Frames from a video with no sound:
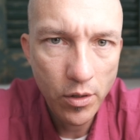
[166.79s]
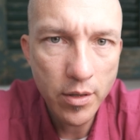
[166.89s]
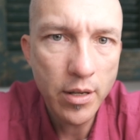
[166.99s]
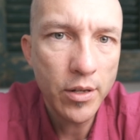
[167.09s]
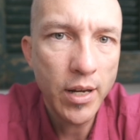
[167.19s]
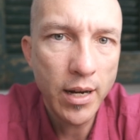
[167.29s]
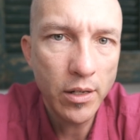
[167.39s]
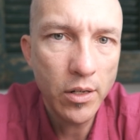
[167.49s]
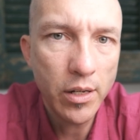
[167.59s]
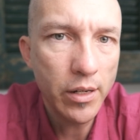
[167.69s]
the
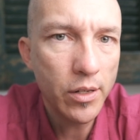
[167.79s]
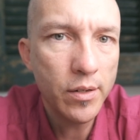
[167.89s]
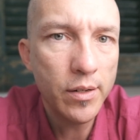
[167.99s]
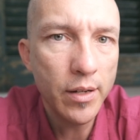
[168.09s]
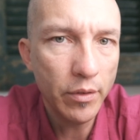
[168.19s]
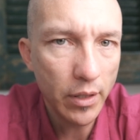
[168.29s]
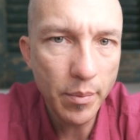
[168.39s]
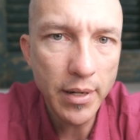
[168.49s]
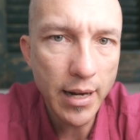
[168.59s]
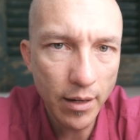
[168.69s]
SanDisk has never let
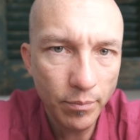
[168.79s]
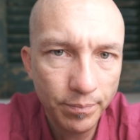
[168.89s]
me down.